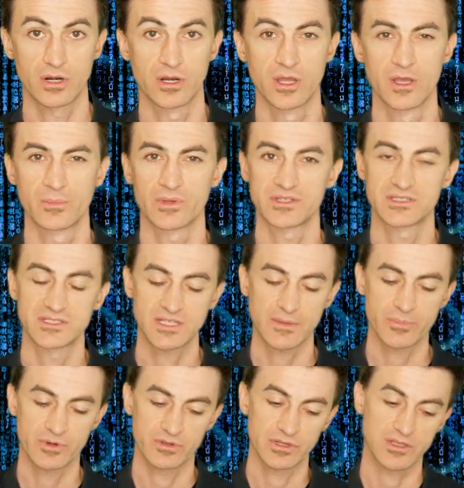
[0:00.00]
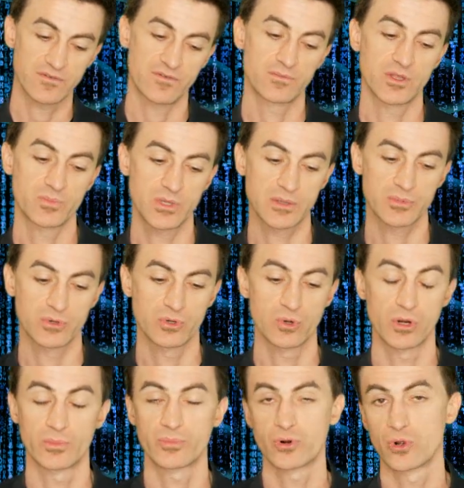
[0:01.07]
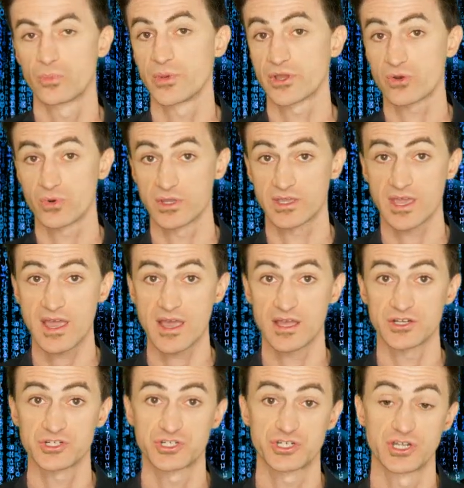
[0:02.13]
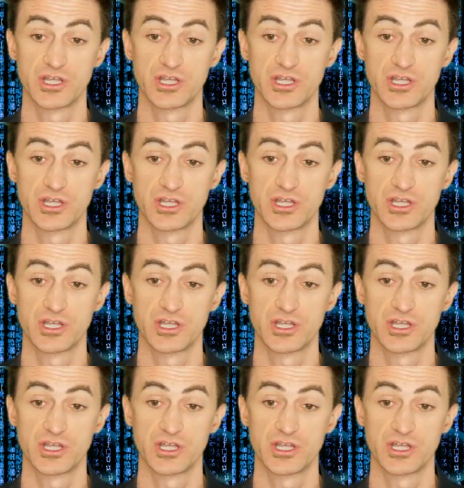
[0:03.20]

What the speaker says: But separately from the people who are pro Bitcoin Cash,